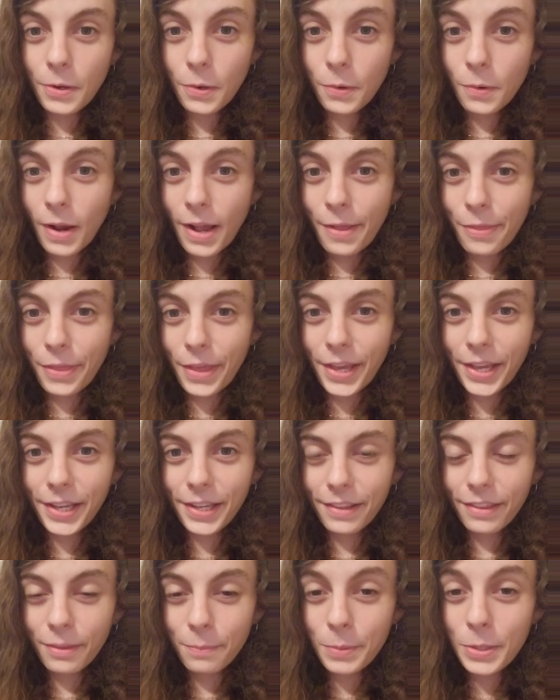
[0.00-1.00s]
around like
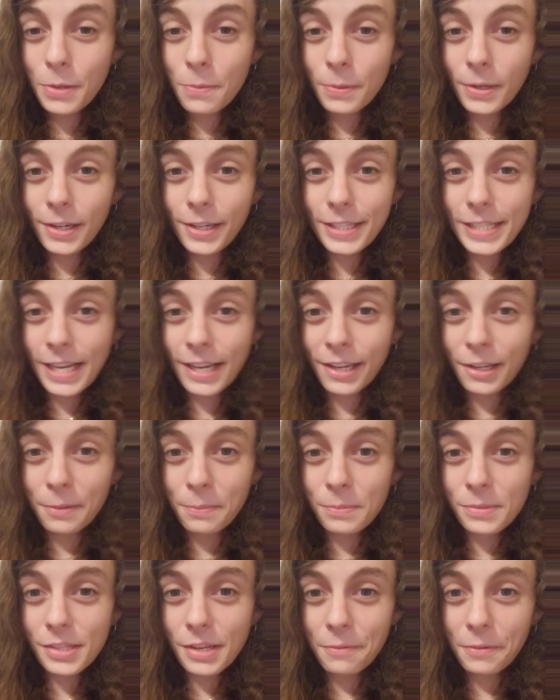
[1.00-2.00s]
the puberty
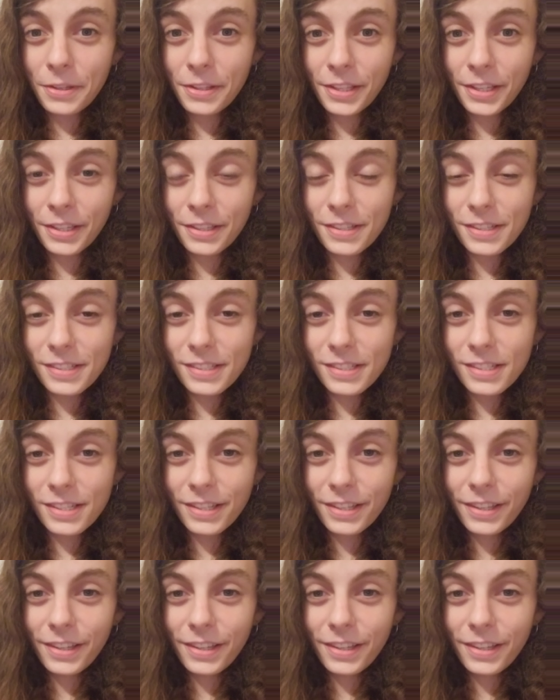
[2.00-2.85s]
times, everything just